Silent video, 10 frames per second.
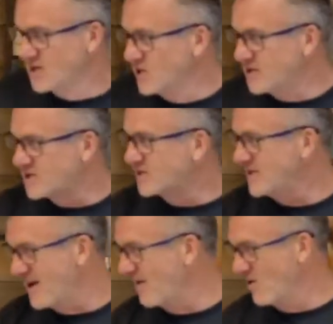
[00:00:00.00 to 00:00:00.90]
to
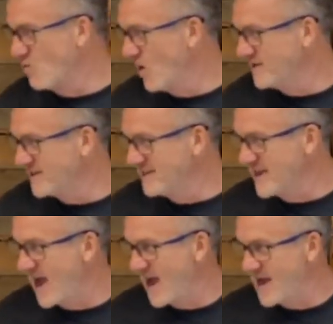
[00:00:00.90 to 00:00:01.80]
see everyone
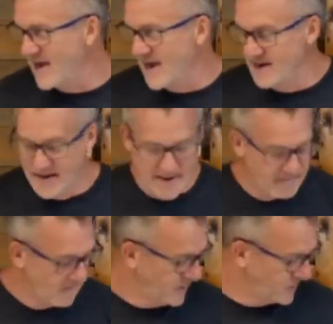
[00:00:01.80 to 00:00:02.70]
today. And
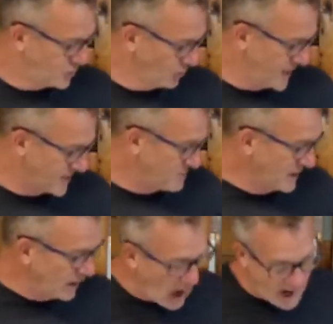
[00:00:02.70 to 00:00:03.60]
Julie has me
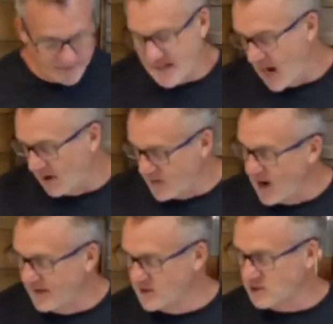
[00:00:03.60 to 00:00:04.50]
locked down
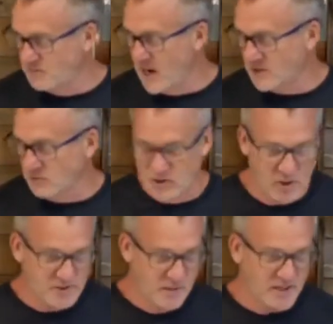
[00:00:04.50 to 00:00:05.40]
behind this space, which always
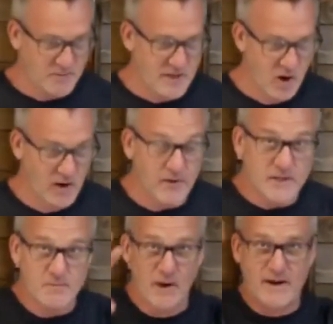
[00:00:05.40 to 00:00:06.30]
makes me nervous.
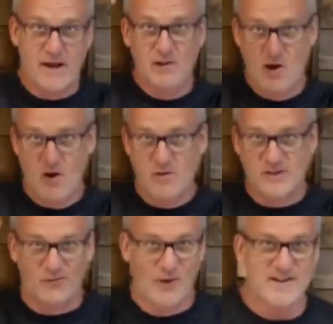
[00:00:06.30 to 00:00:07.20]
But hello to
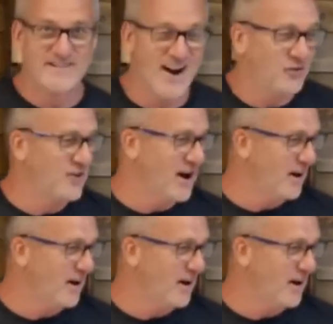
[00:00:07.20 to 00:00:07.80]
friends out there.